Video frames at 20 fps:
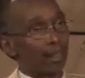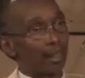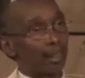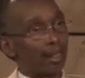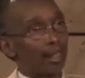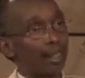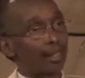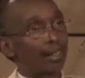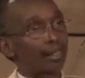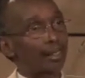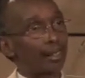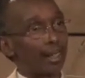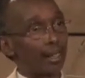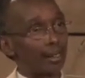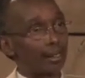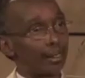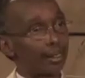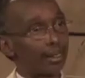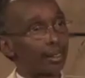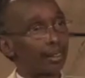
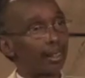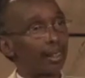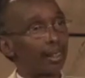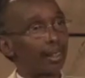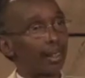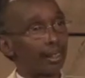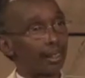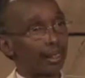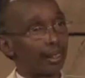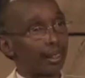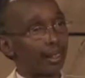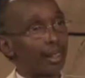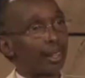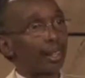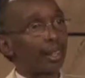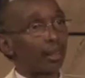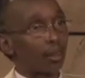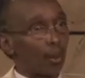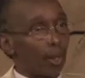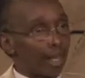that's a
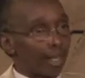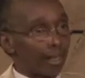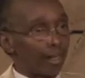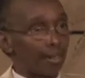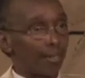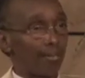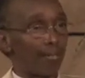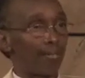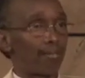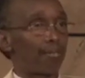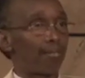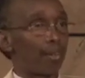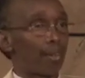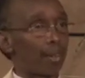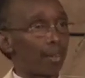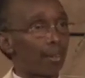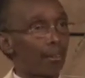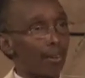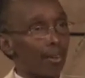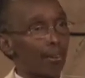collective
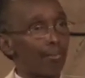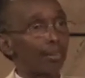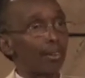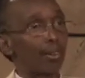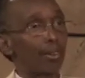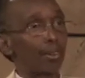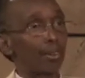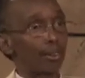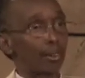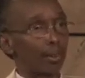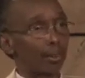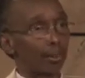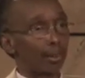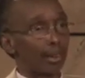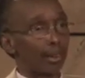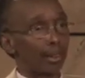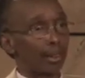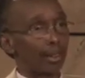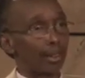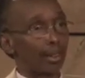of all the
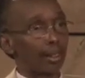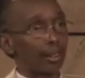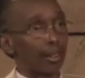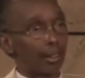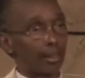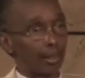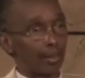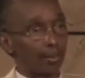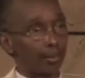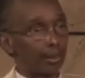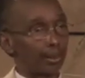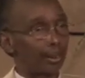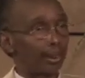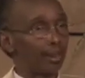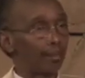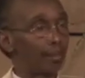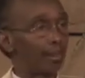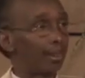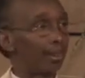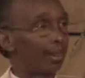community
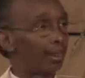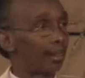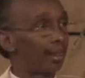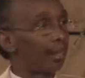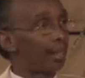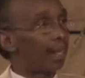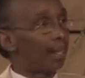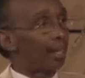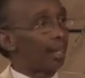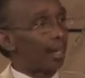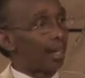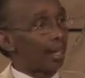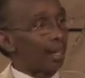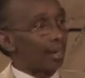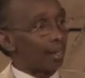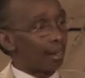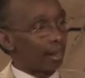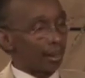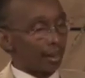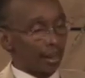responsibility.
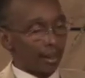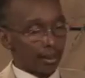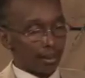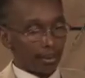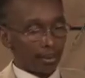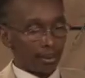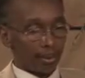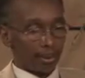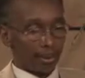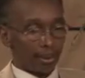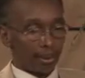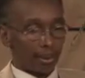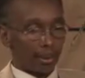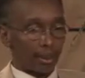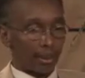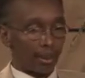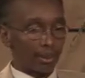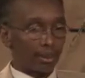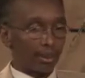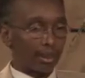Mr.
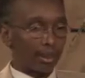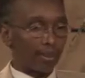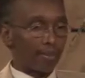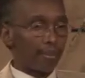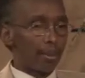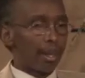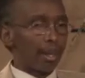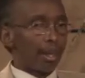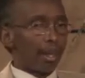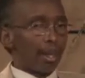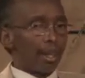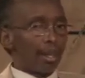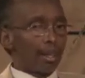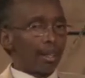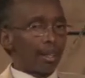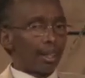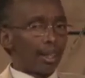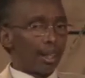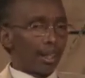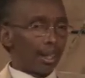Councillor,
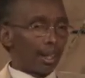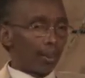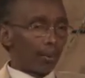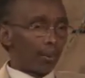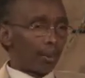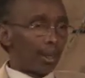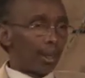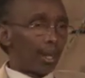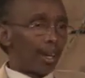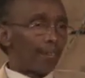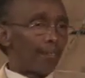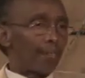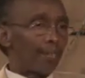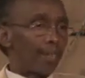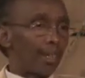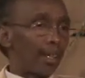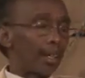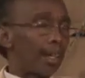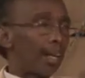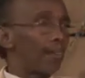we have
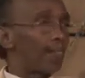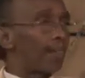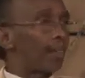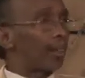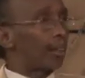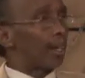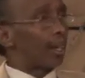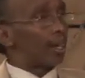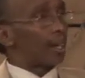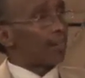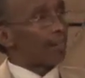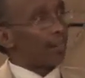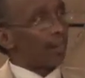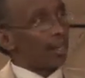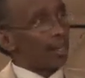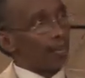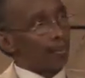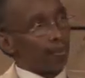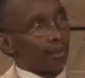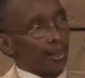
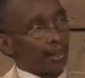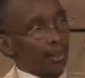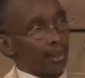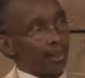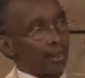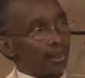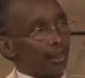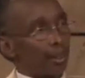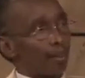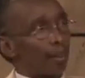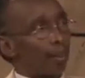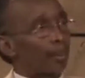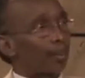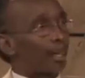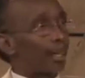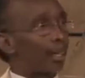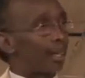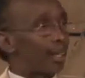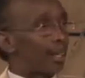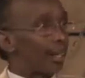every business coming
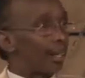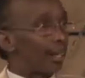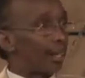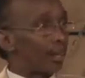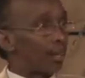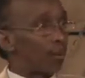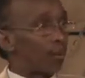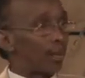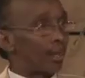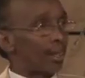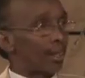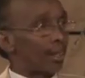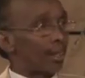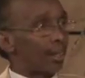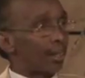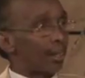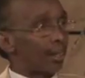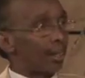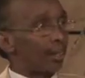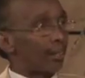to an area, one
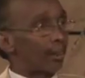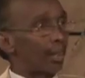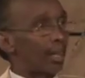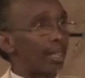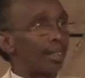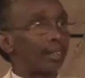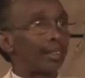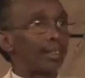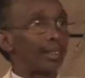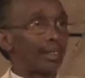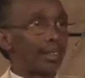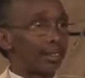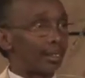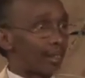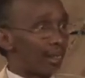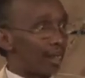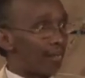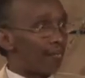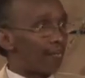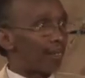thing they look at is the
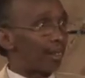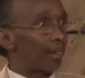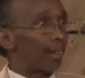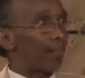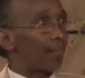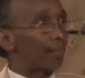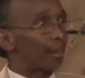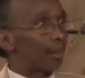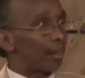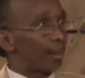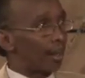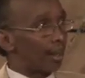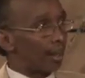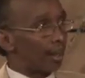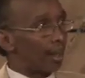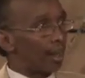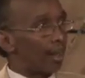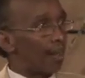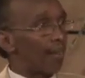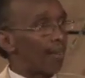safety
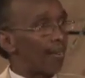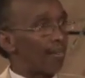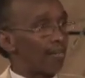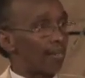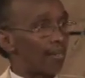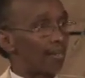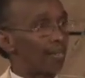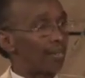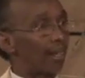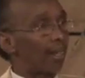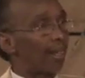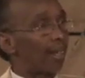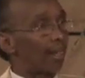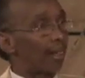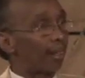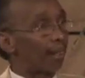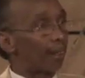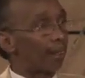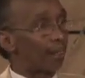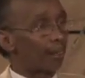of the
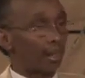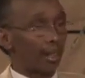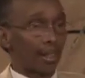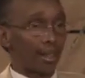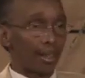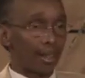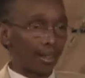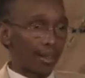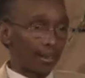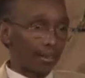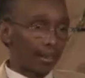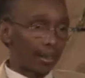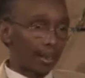area. And